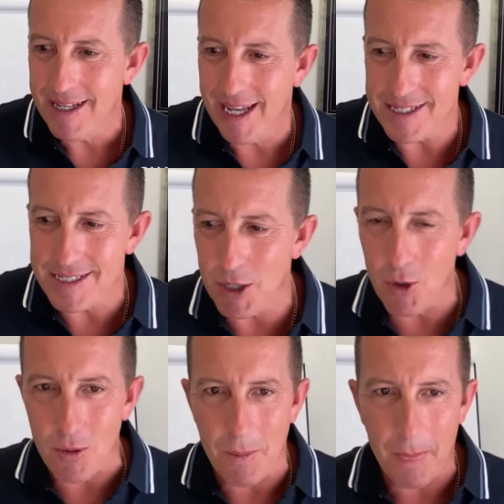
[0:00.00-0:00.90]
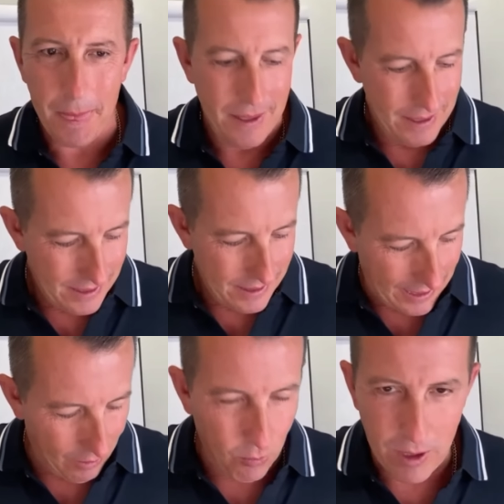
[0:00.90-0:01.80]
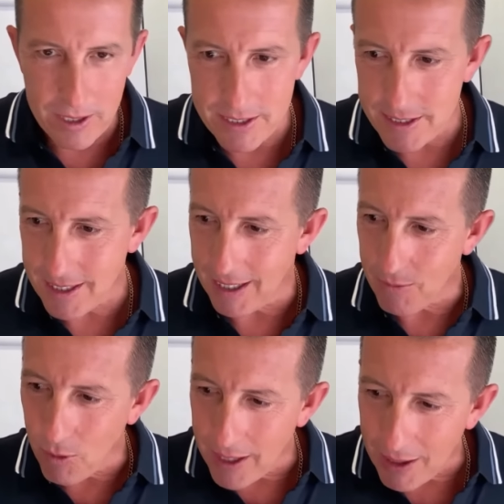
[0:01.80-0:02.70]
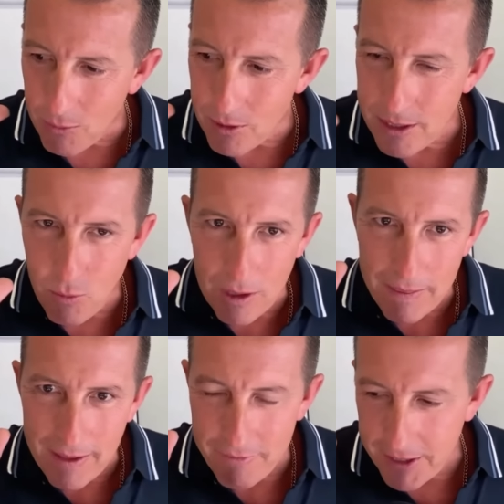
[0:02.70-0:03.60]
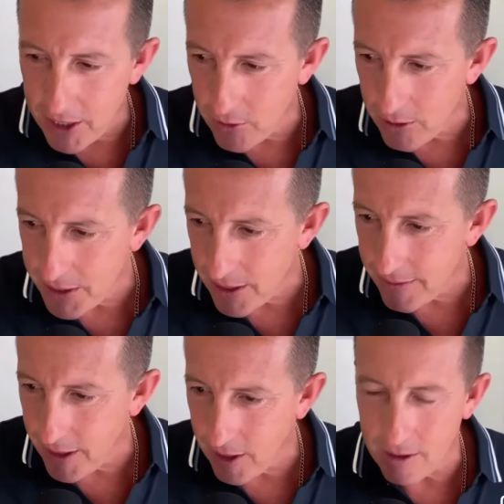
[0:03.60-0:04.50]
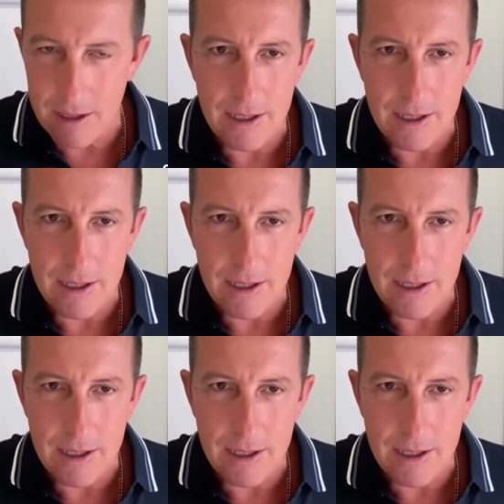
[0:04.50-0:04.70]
And so I really wanted that video to be in there